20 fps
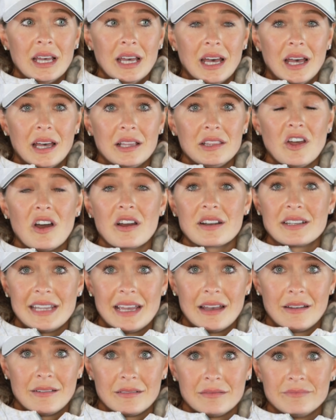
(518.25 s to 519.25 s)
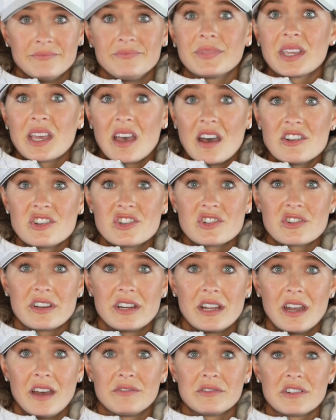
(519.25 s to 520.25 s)
lockdown
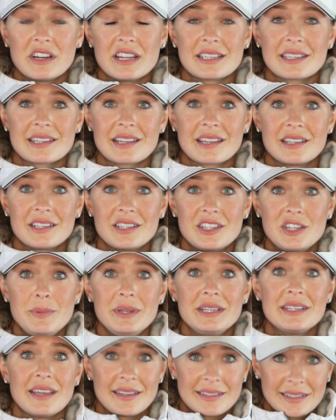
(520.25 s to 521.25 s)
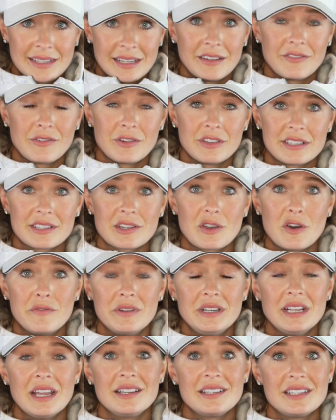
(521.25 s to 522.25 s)
country of risk to be testing for this
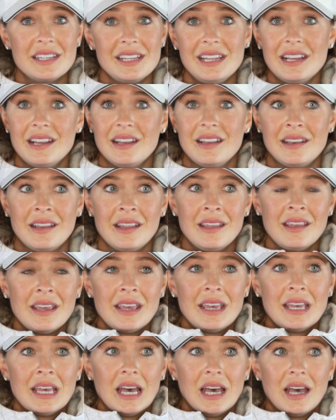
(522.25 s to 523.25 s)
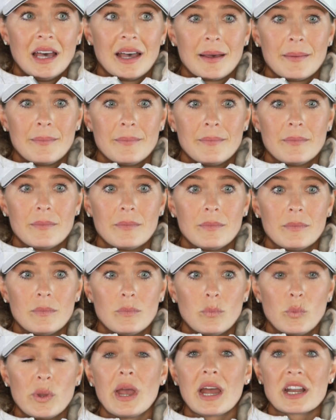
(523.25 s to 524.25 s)
COVID-19. And
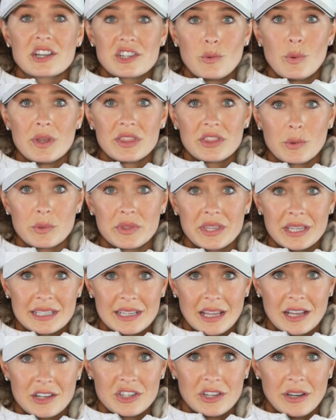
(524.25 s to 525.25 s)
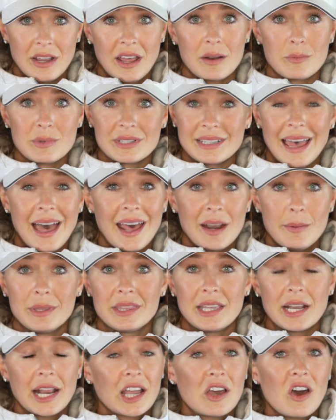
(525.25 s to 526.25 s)
we actually went there with the intention, Adam was adamant
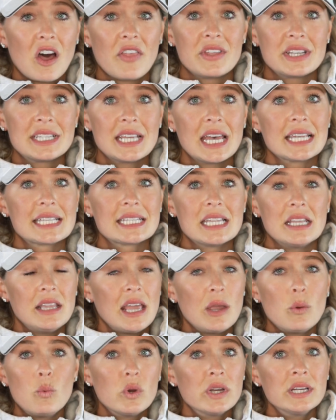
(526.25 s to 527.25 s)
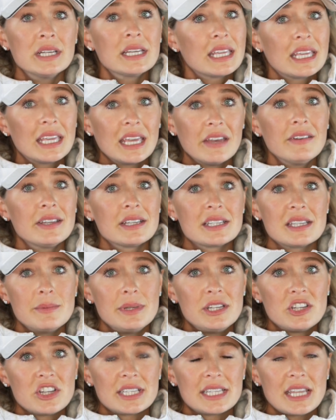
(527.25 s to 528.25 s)
that I got the test, and they wouldn't give it to
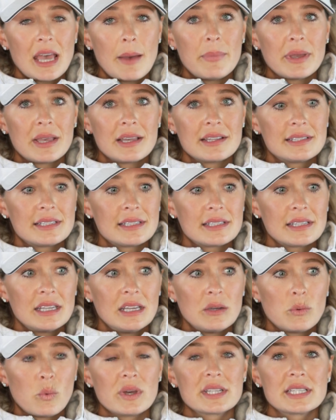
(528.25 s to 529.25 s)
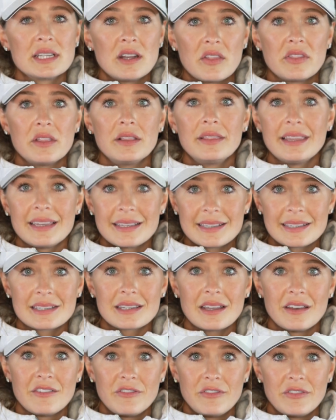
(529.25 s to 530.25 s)
me just yet because it wasn't on the list
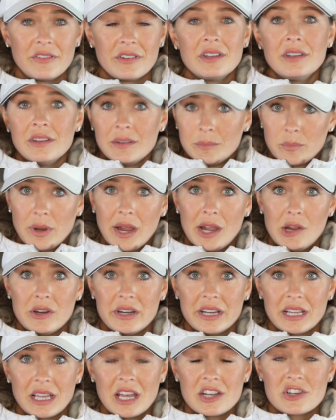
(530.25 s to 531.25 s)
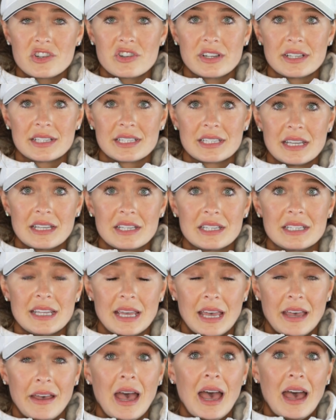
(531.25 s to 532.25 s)
of priority countries
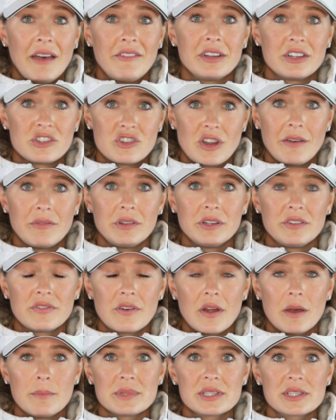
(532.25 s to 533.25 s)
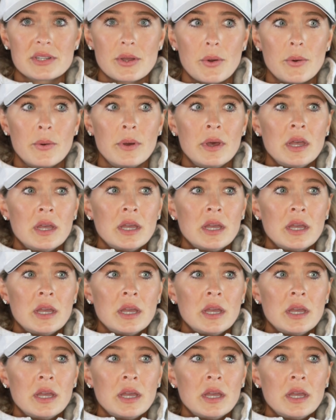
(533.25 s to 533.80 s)
having traveled from. So